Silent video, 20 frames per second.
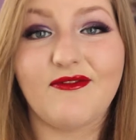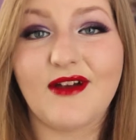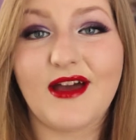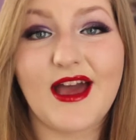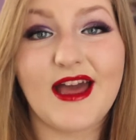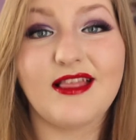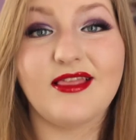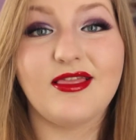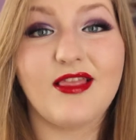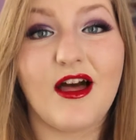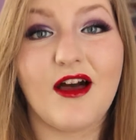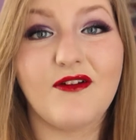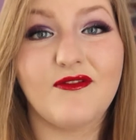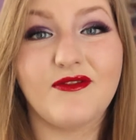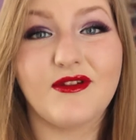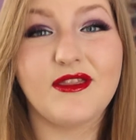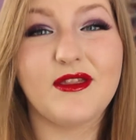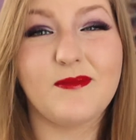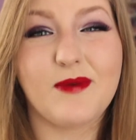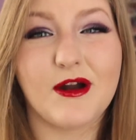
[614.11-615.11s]
I
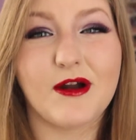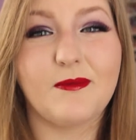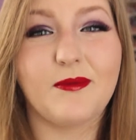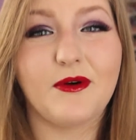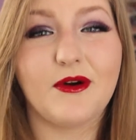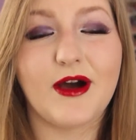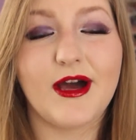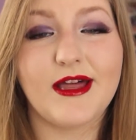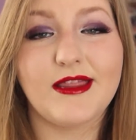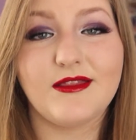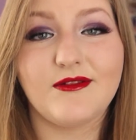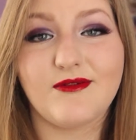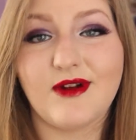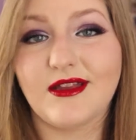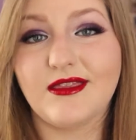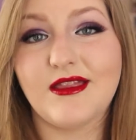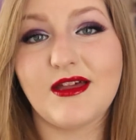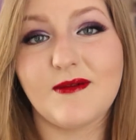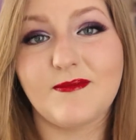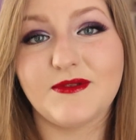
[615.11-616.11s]
love the purple and the
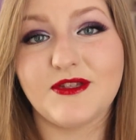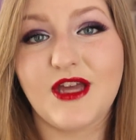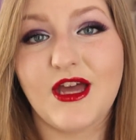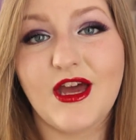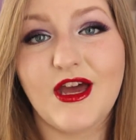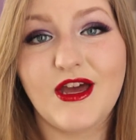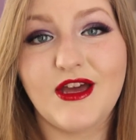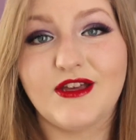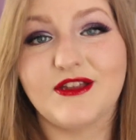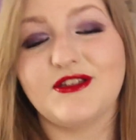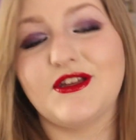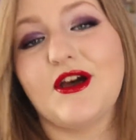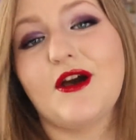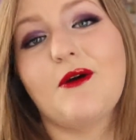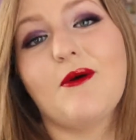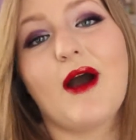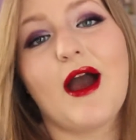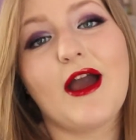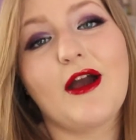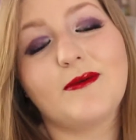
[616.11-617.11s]
red lips.
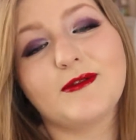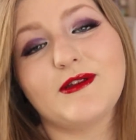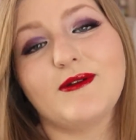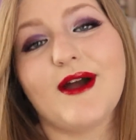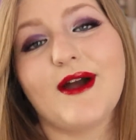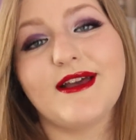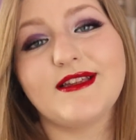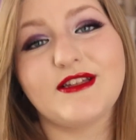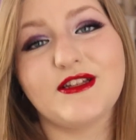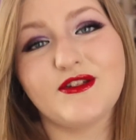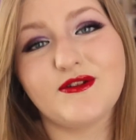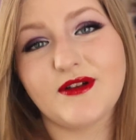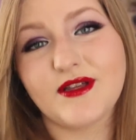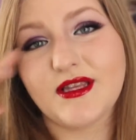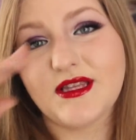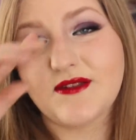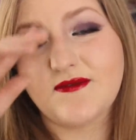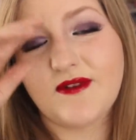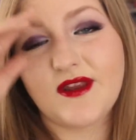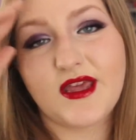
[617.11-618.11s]
So I hope that you guys enjoy
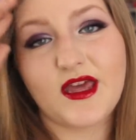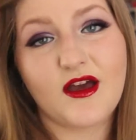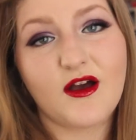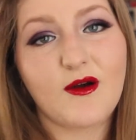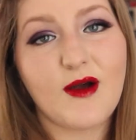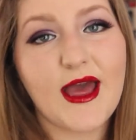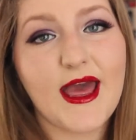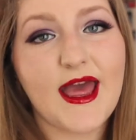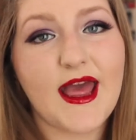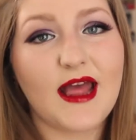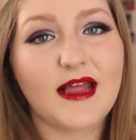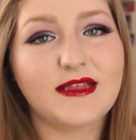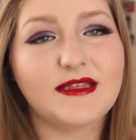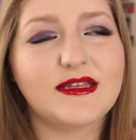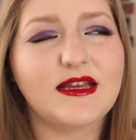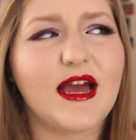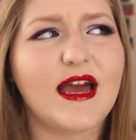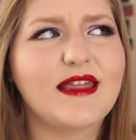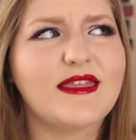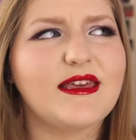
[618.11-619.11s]
this video,
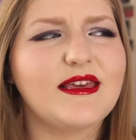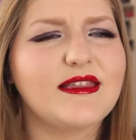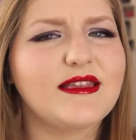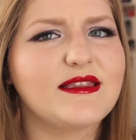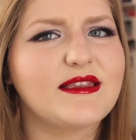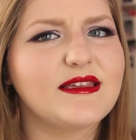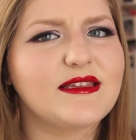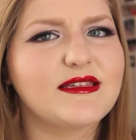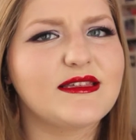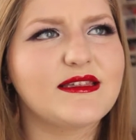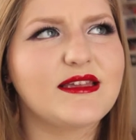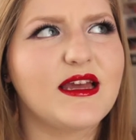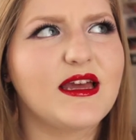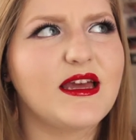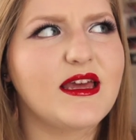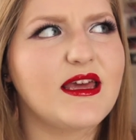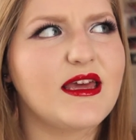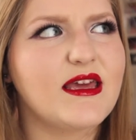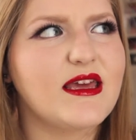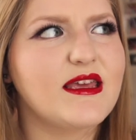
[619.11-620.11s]
and I think that this
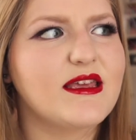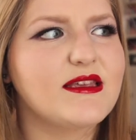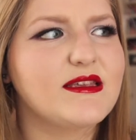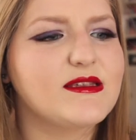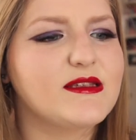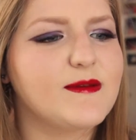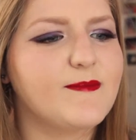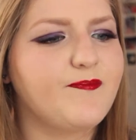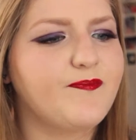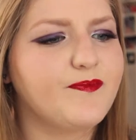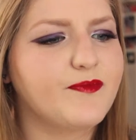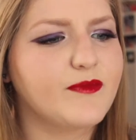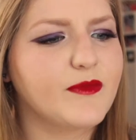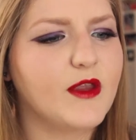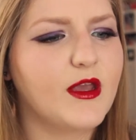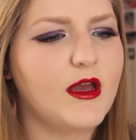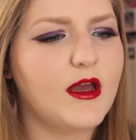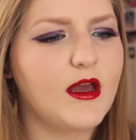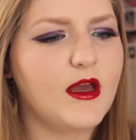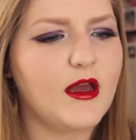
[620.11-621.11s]
is
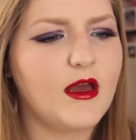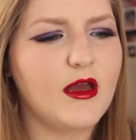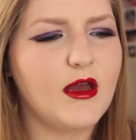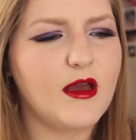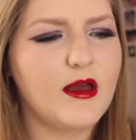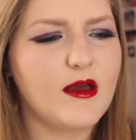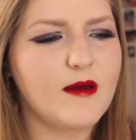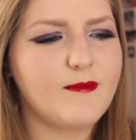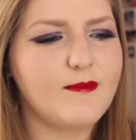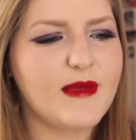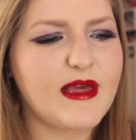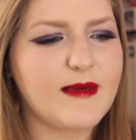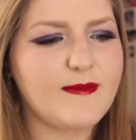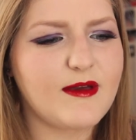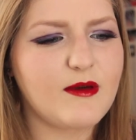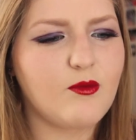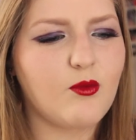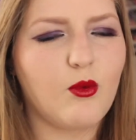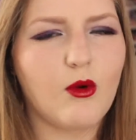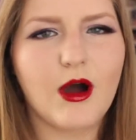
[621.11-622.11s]

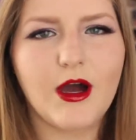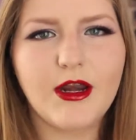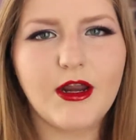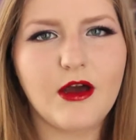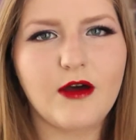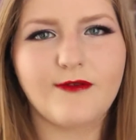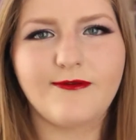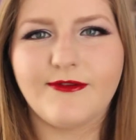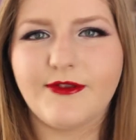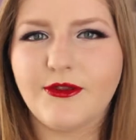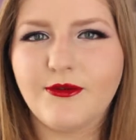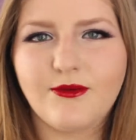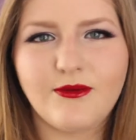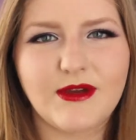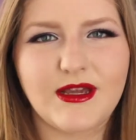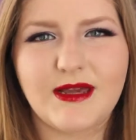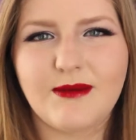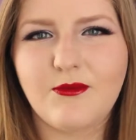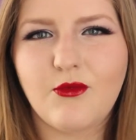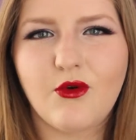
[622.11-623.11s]
maybe one of
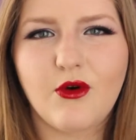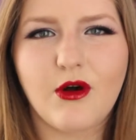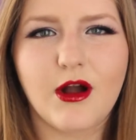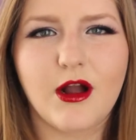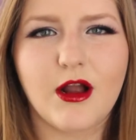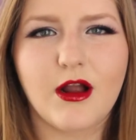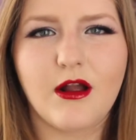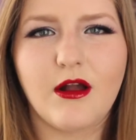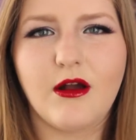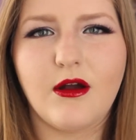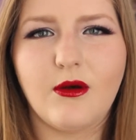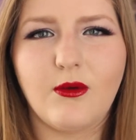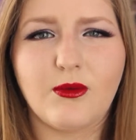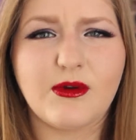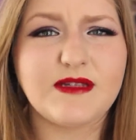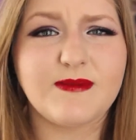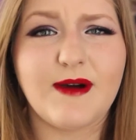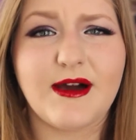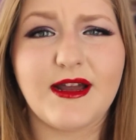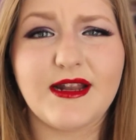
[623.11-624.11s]
3 more
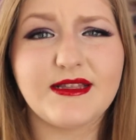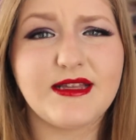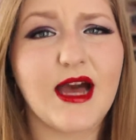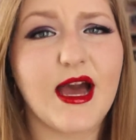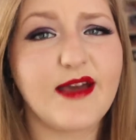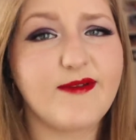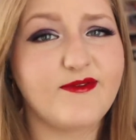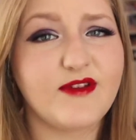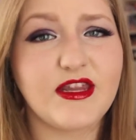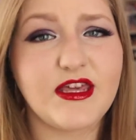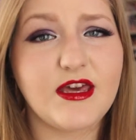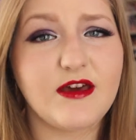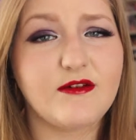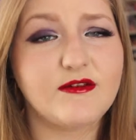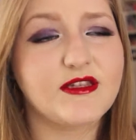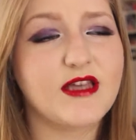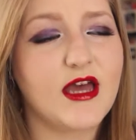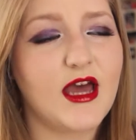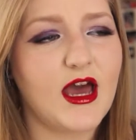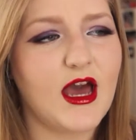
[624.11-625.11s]
Once Upon a Time videos.